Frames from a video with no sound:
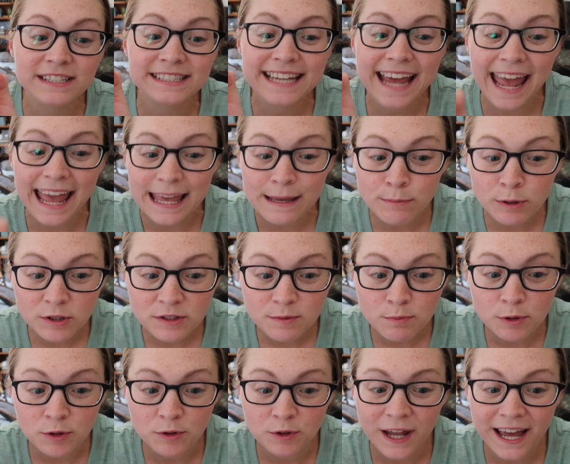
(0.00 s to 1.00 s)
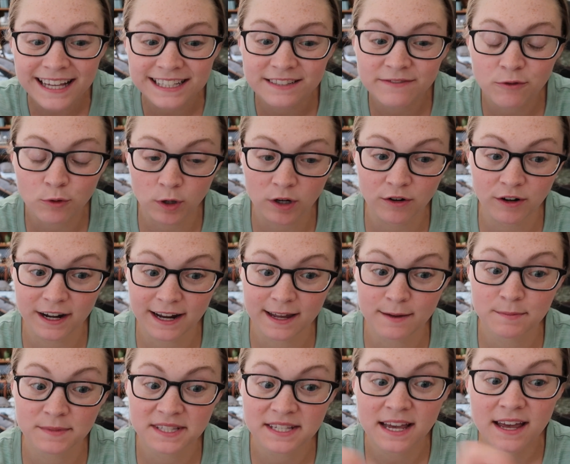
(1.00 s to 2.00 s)
a tablespoon has 4
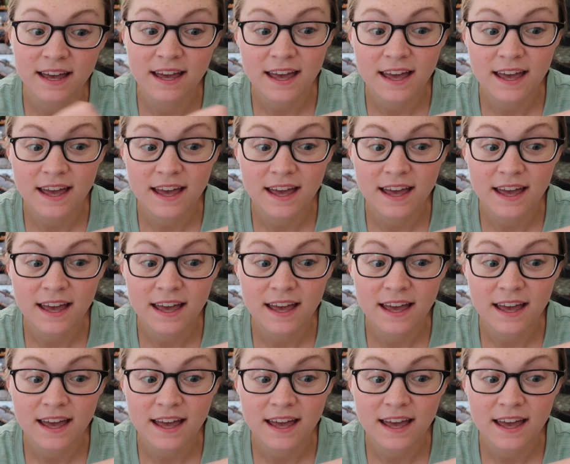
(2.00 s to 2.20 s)
grams.